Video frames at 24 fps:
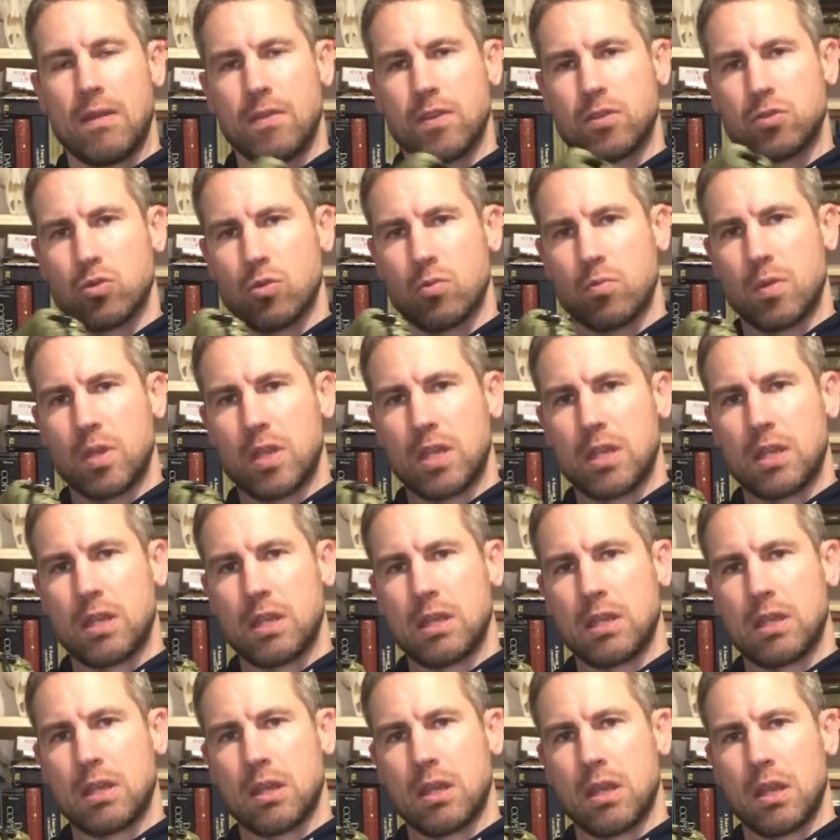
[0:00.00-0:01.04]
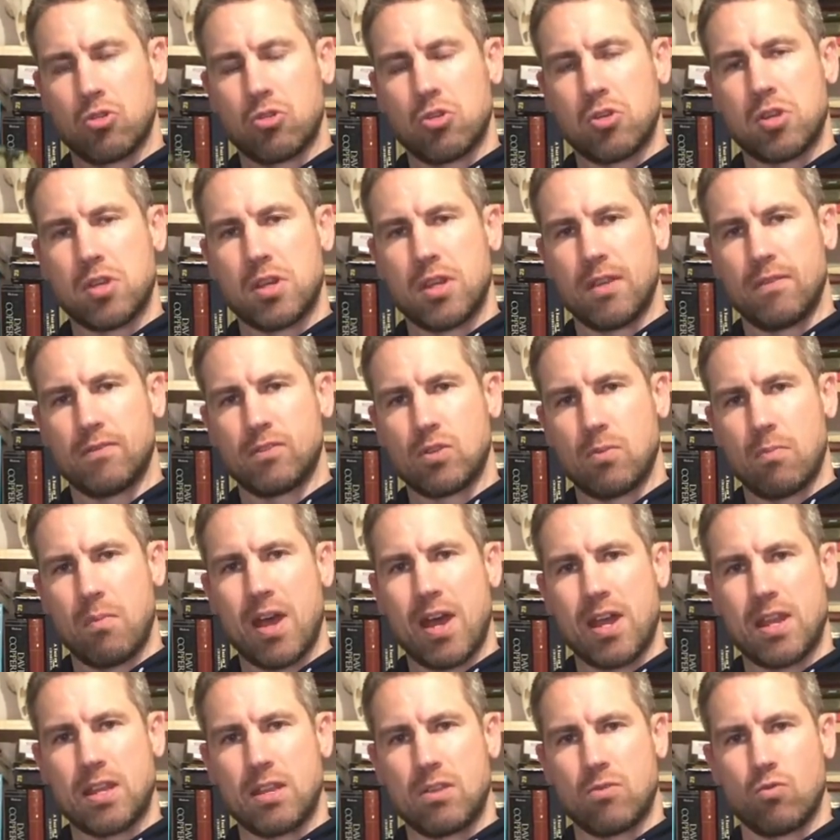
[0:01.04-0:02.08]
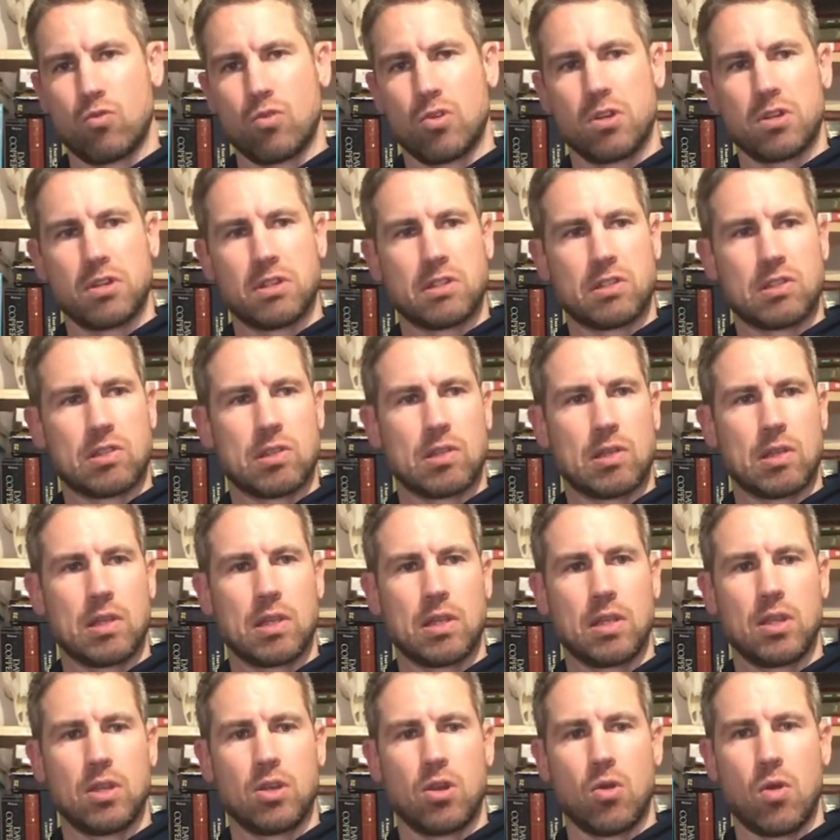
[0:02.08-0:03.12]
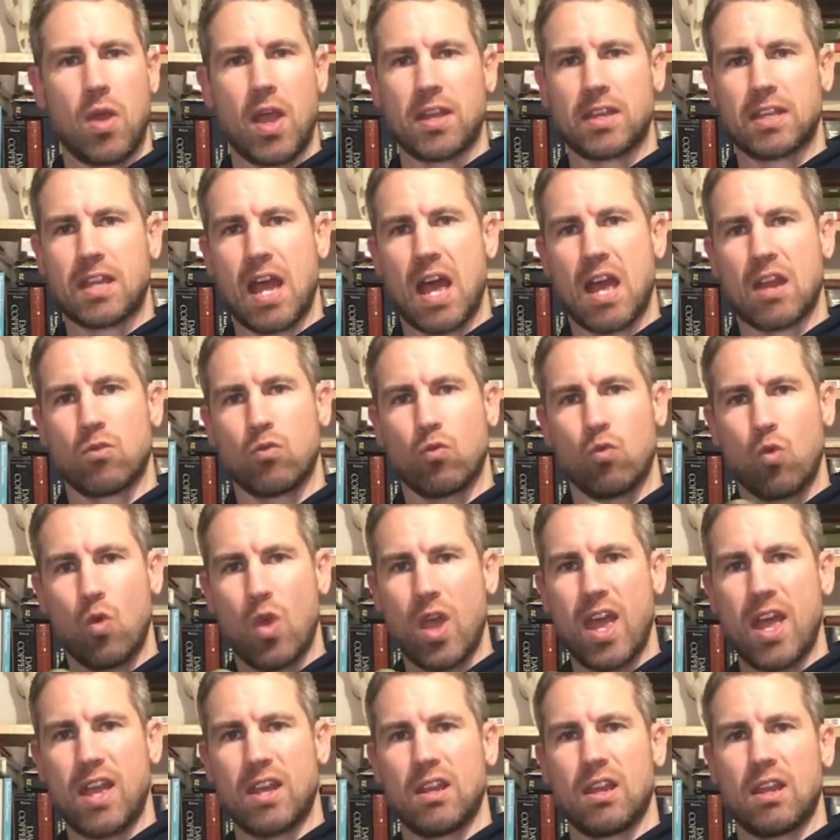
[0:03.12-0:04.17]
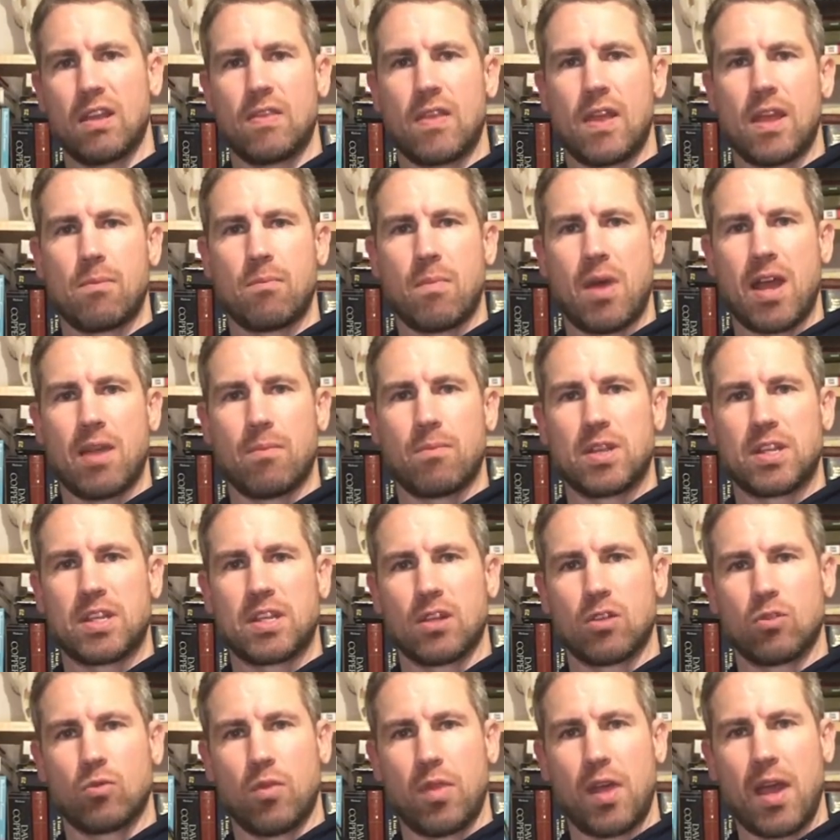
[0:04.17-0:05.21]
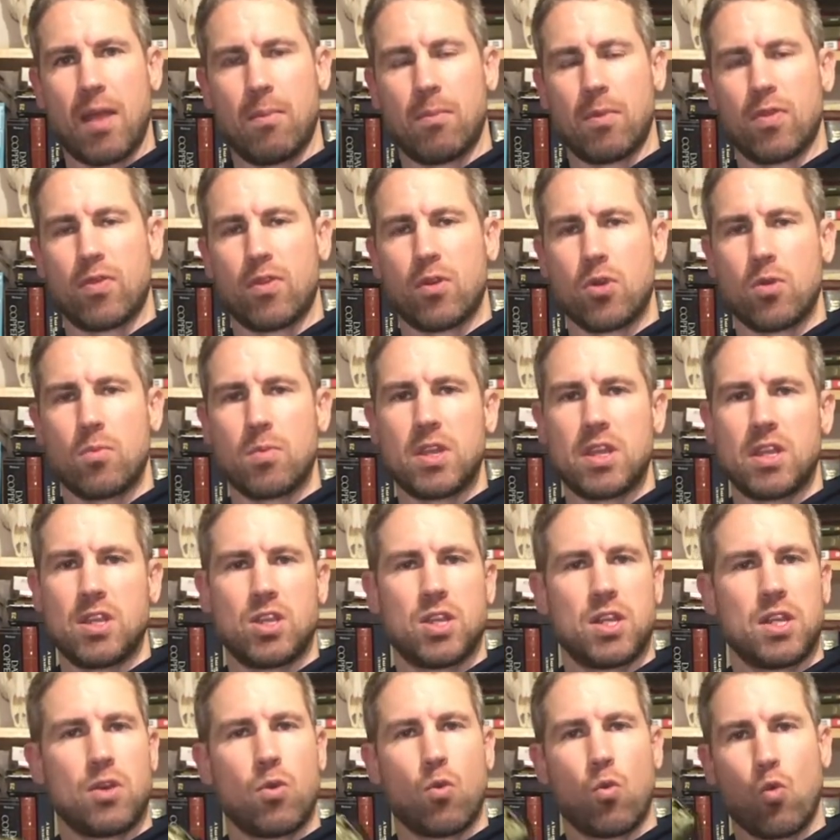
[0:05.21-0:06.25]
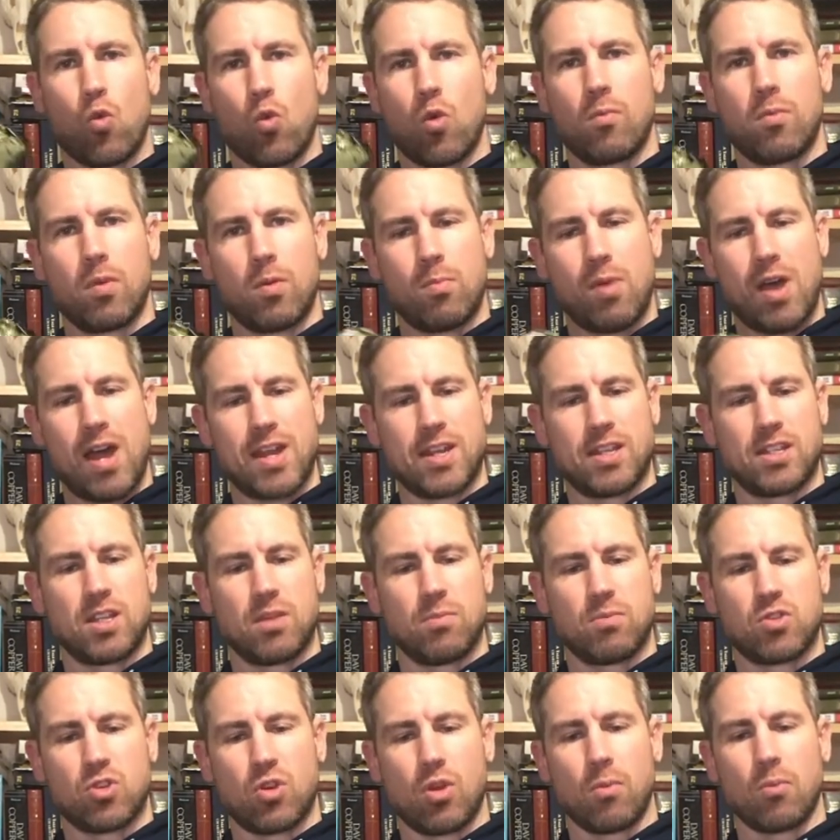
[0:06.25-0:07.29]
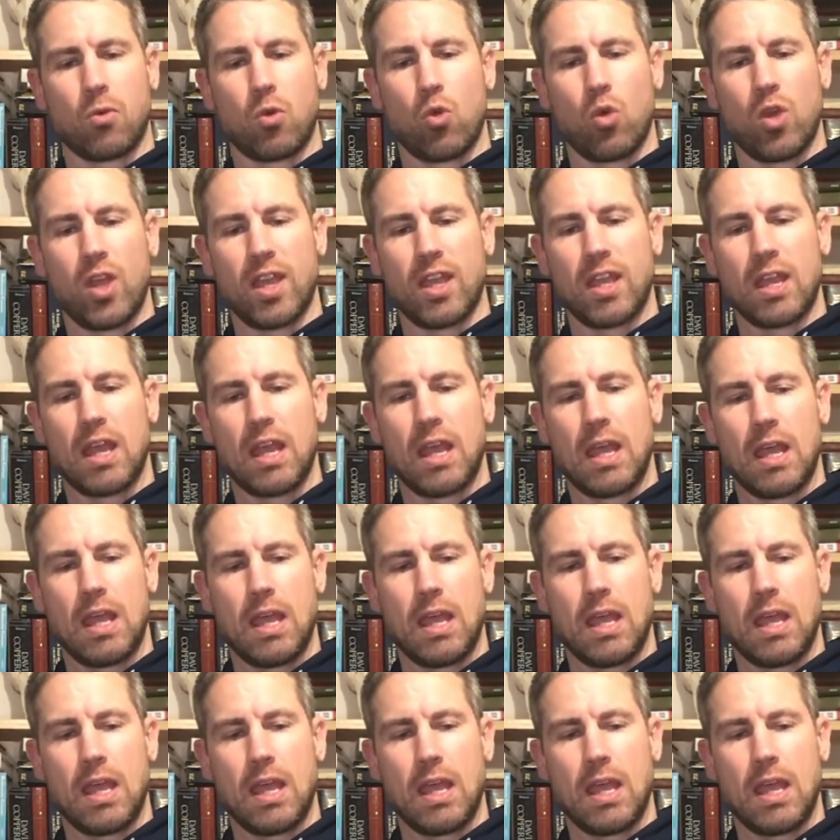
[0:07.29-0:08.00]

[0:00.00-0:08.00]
This would be good if somebody was, had gotten wet and they might be dealing with hypothermia and you need to warm their body temperature up quick.